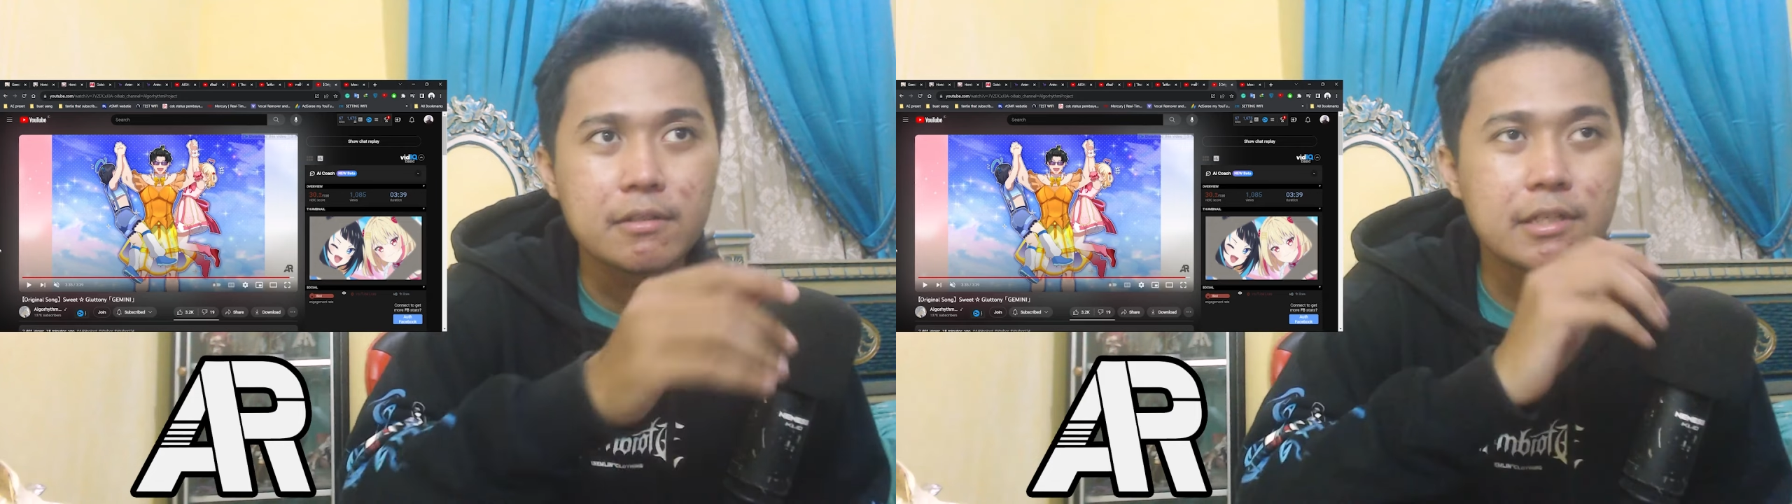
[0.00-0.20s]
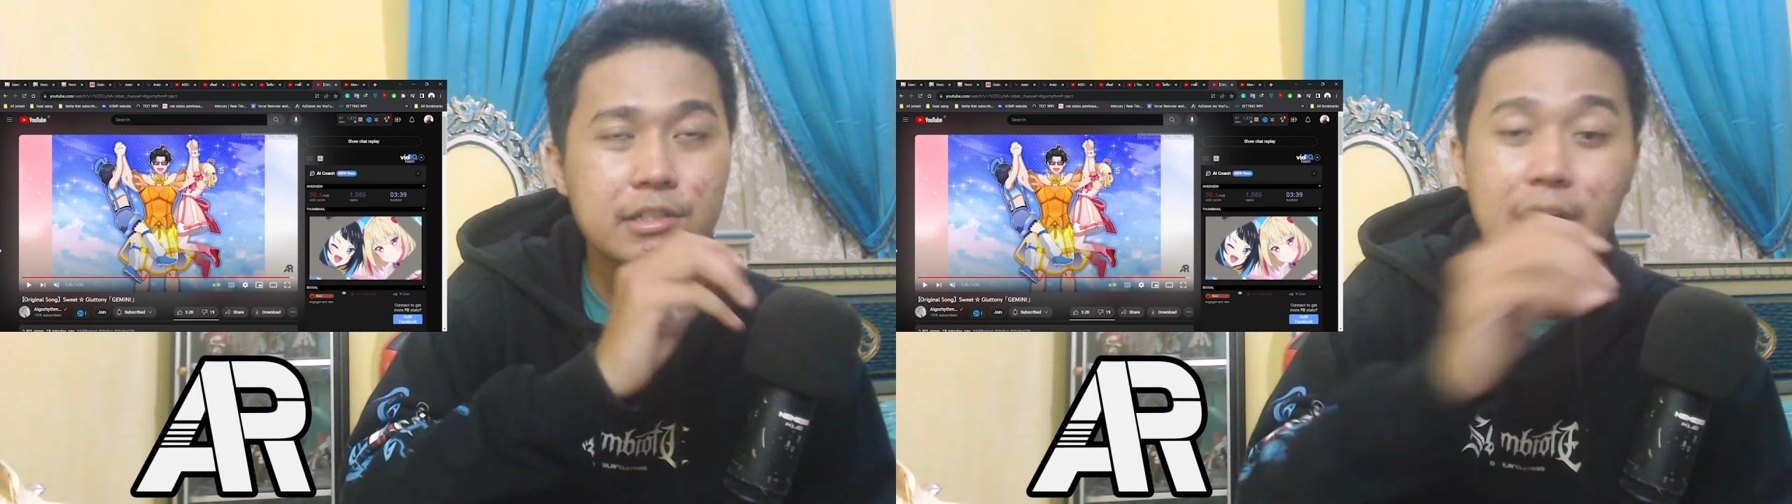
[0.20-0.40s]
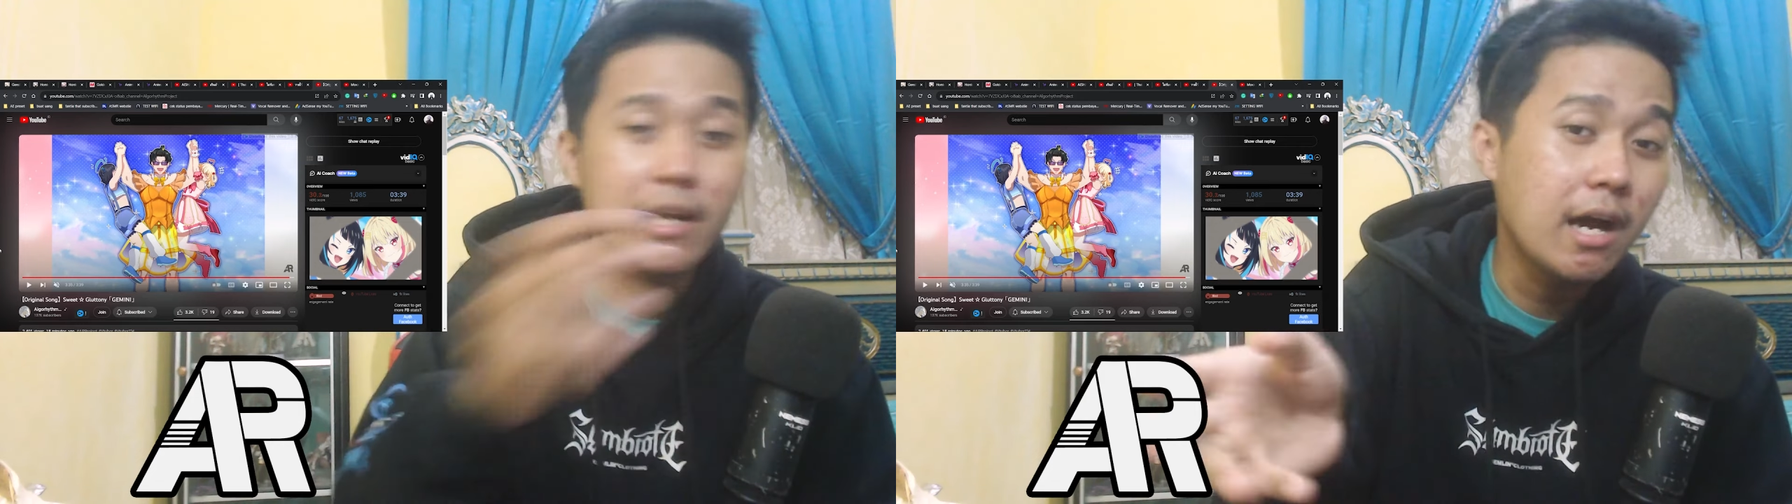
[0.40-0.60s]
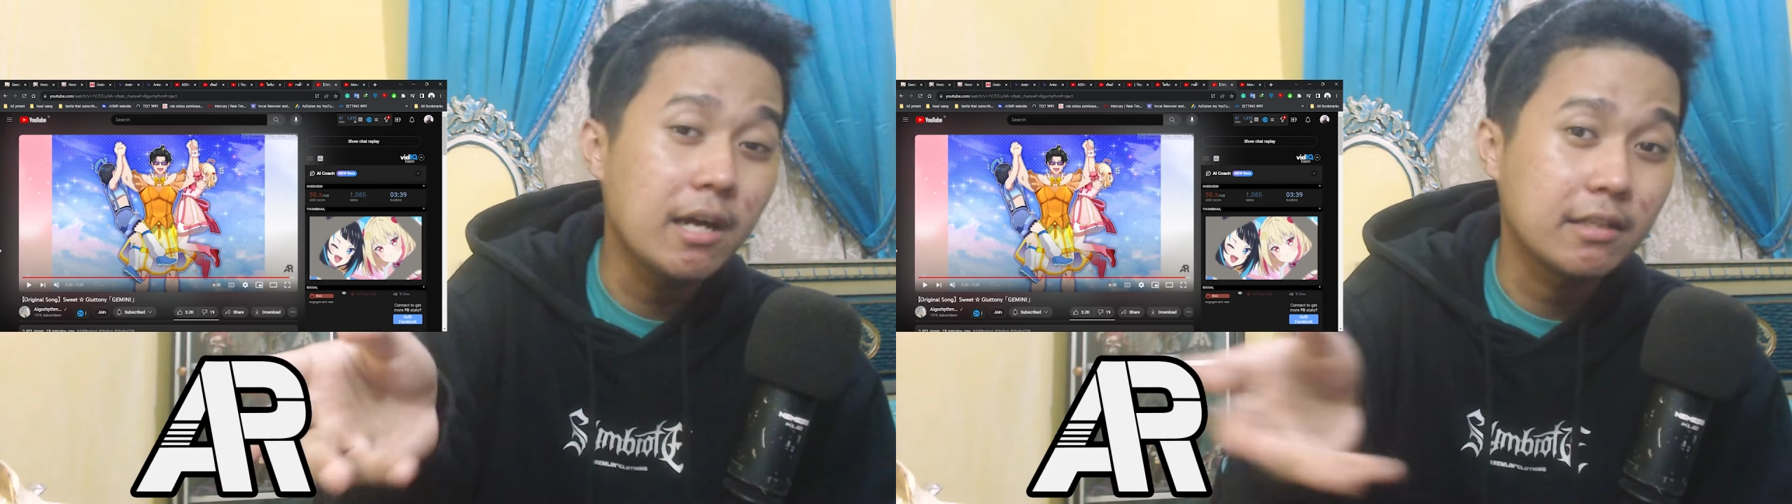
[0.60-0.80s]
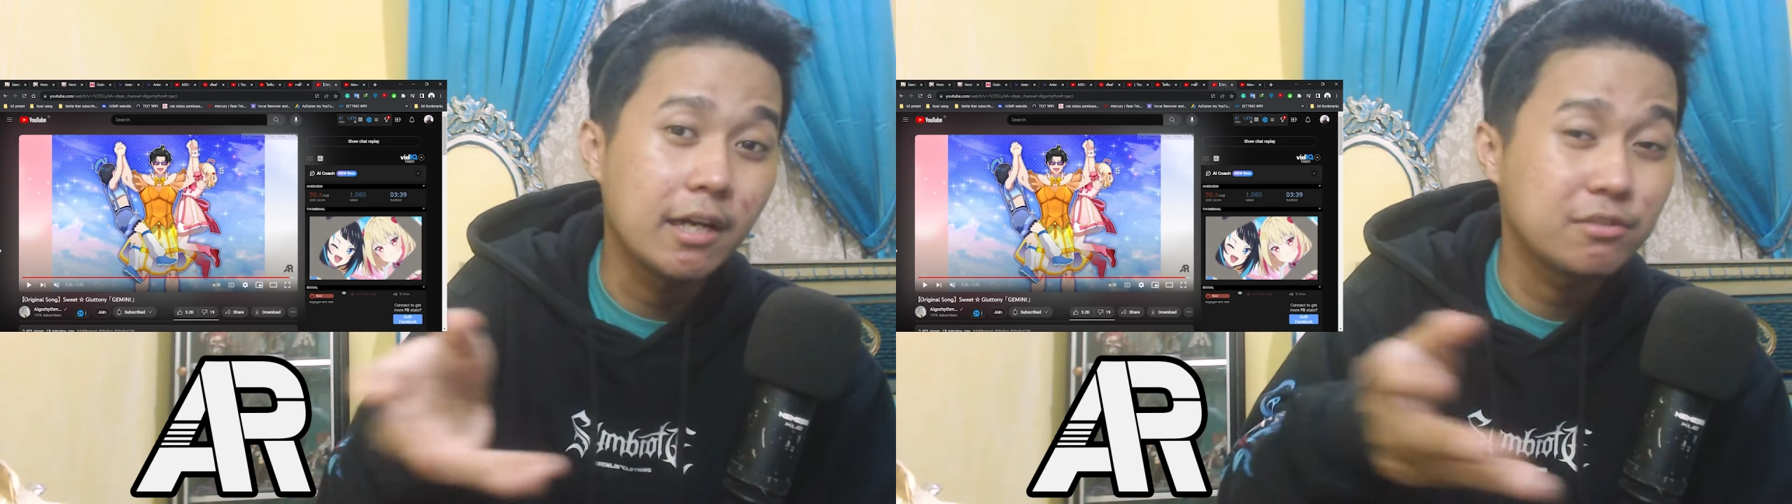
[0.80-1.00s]
It's kind of
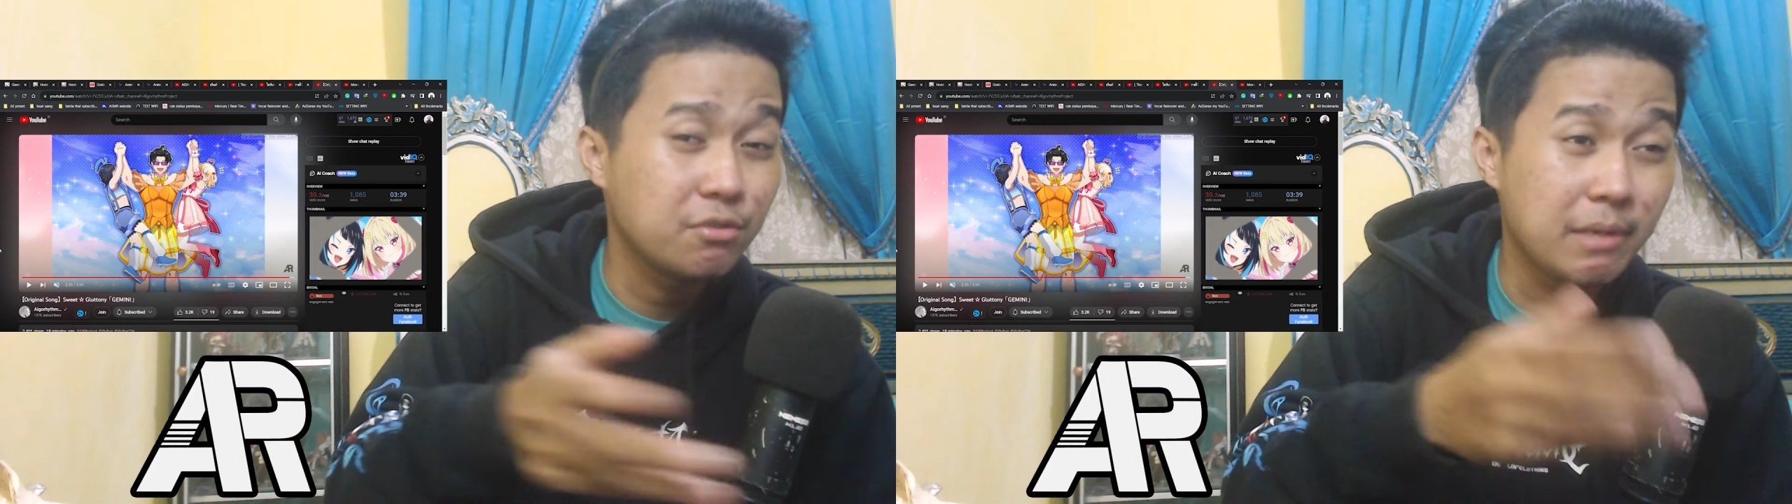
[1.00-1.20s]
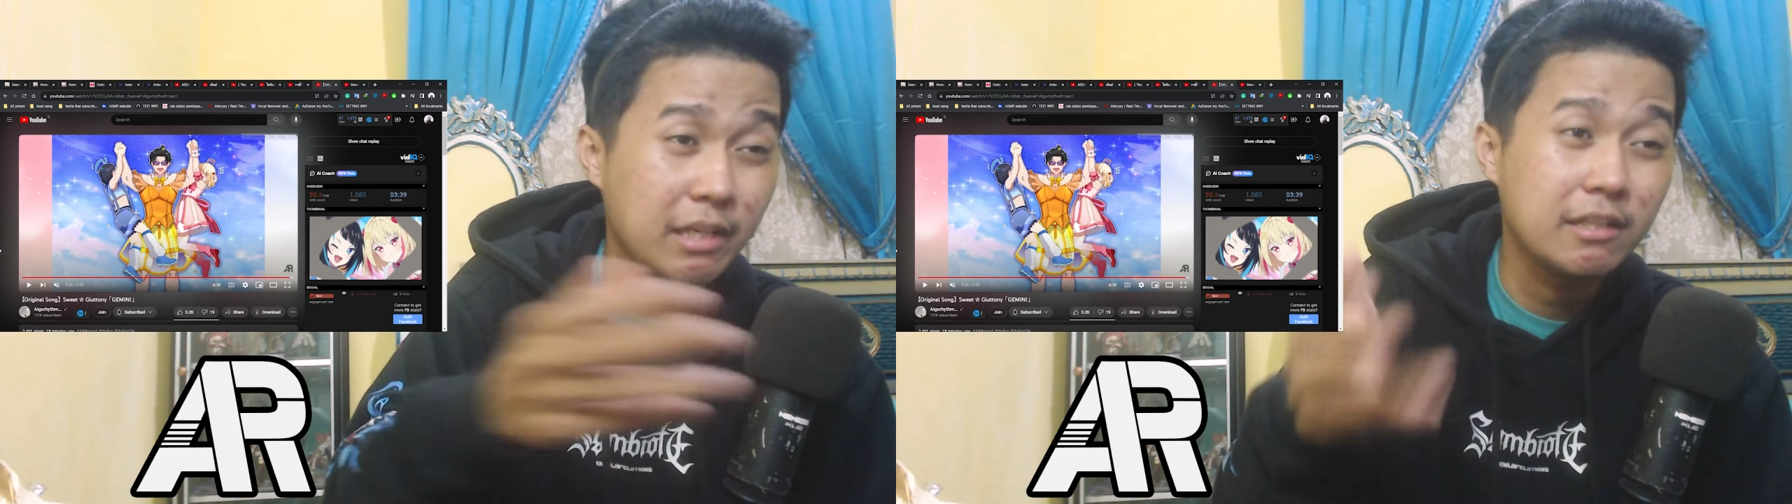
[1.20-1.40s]
hard, guys, to make